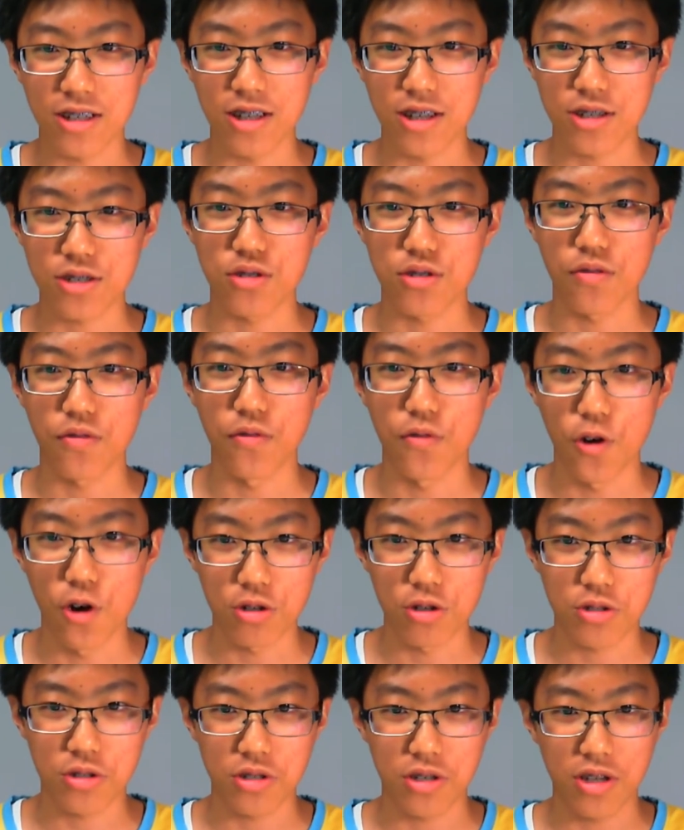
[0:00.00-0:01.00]
this
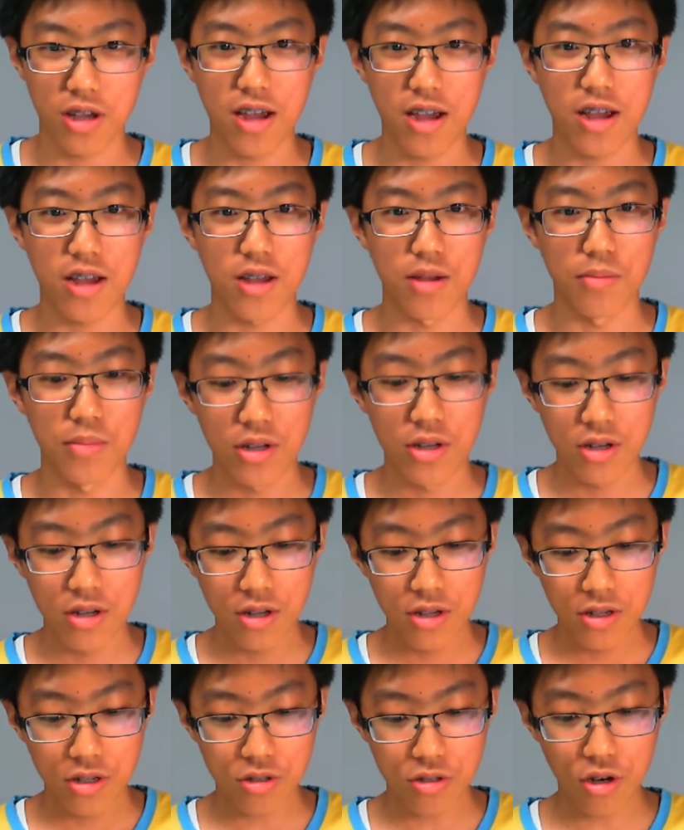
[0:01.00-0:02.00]
first game.
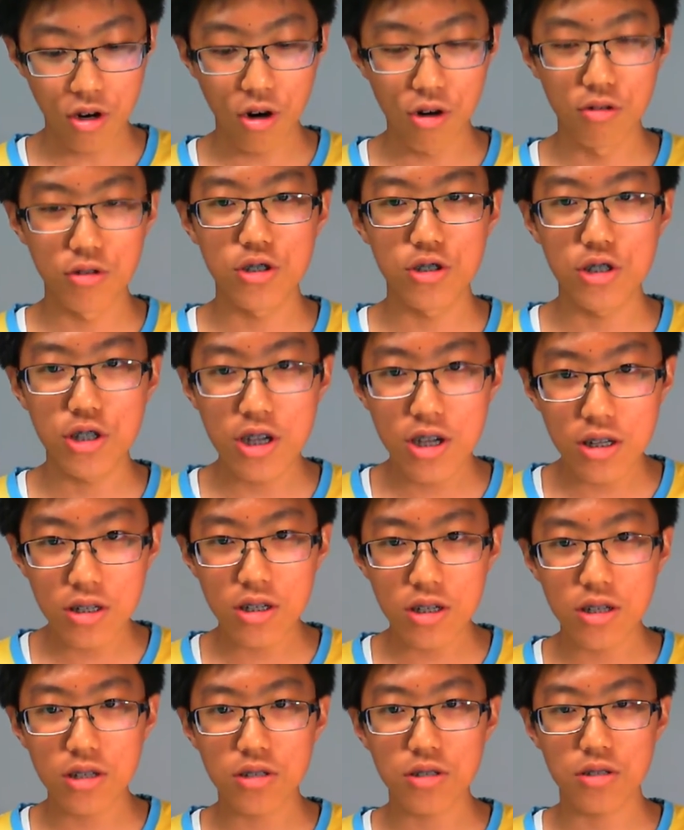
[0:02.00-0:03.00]
So
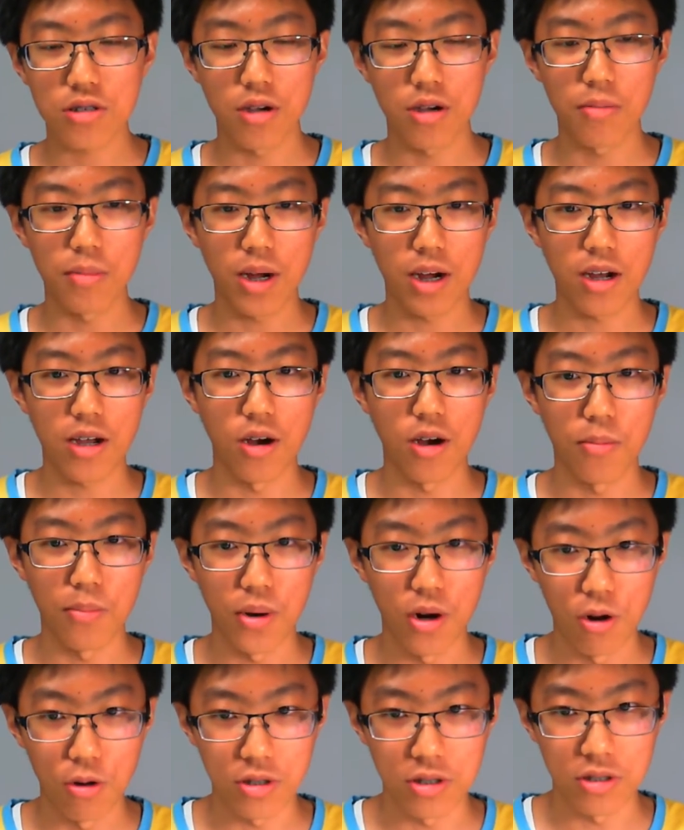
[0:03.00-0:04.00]
GG's to my
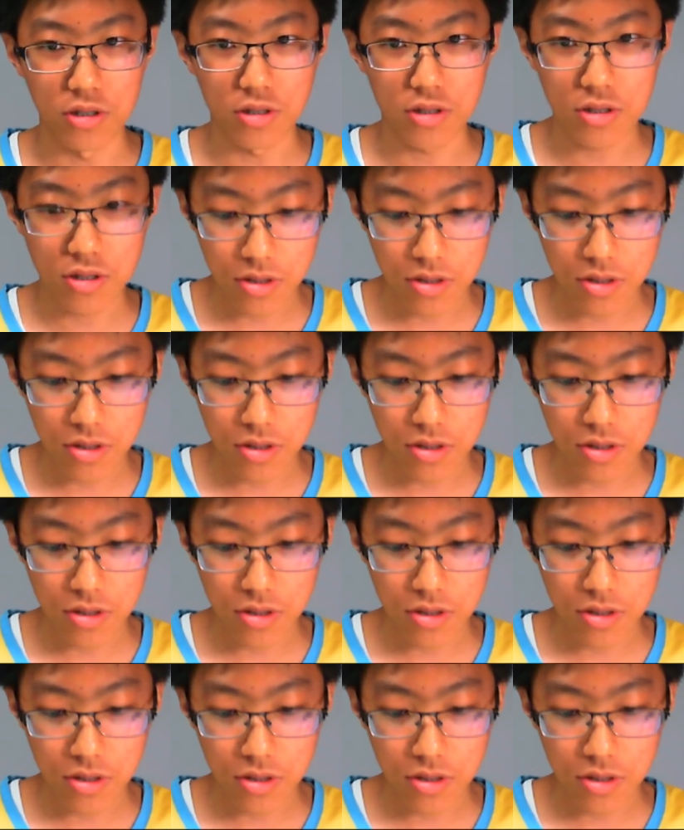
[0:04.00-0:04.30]
opponent.